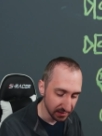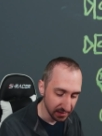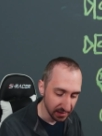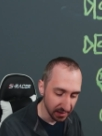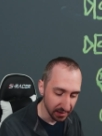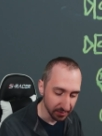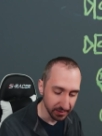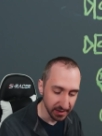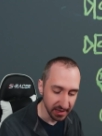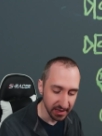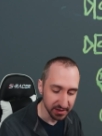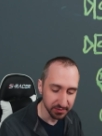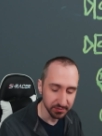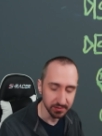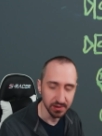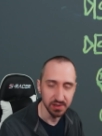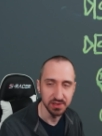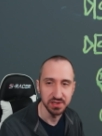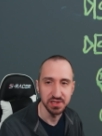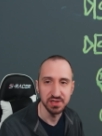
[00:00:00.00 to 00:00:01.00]
And we need to
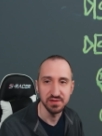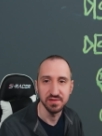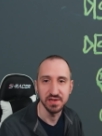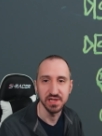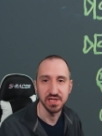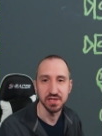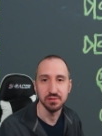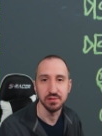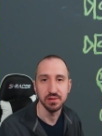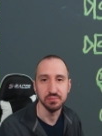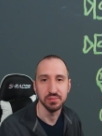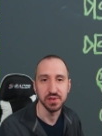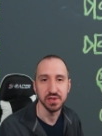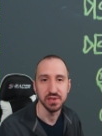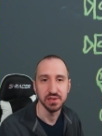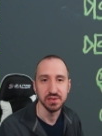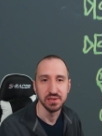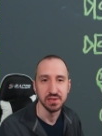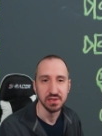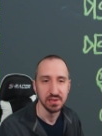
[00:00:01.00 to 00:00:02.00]
run to the video
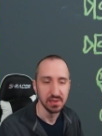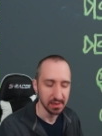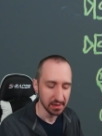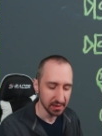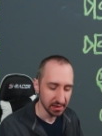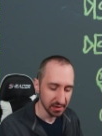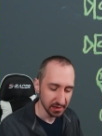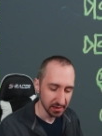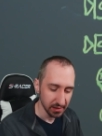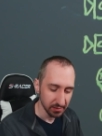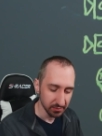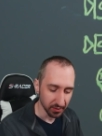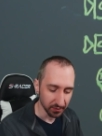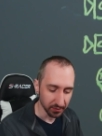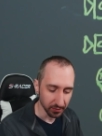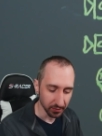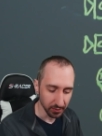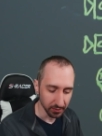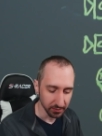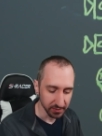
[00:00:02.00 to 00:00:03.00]
input.
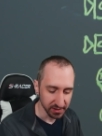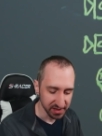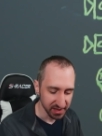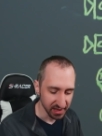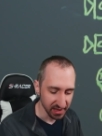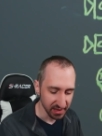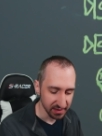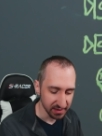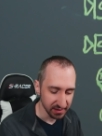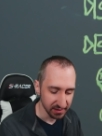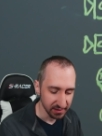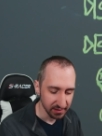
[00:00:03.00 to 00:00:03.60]
Before we said